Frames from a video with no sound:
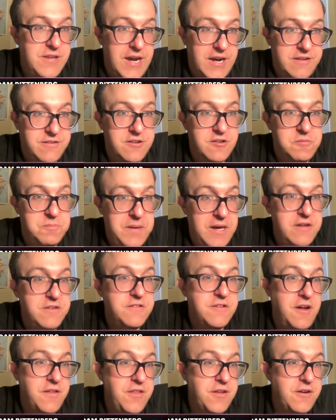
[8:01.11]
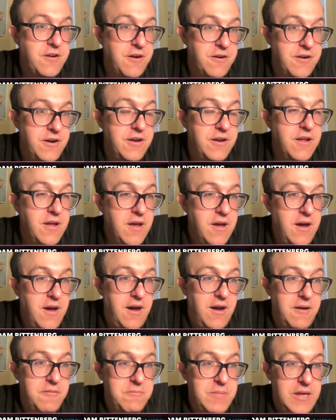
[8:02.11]
Texas based on the current
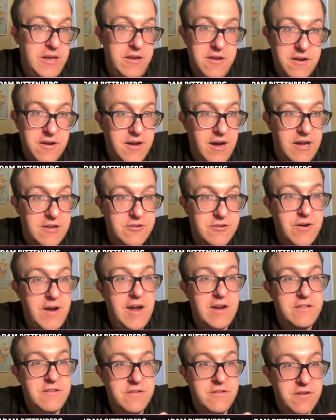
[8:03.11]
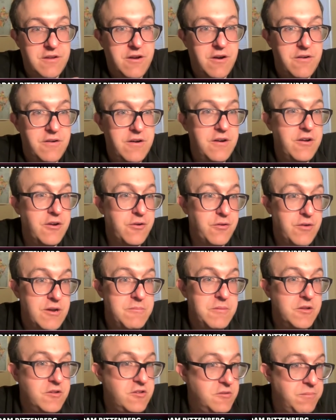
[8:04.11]
media contract and the current
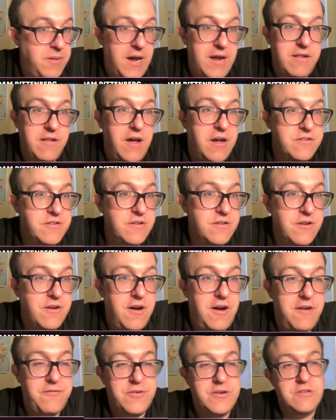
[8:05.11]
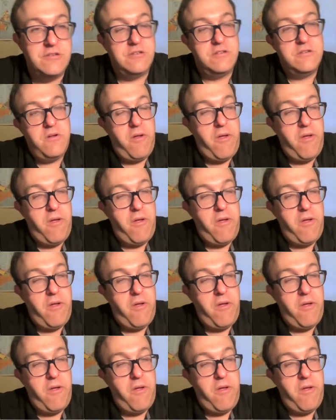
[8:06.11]
agreements, the bylaws in the conference.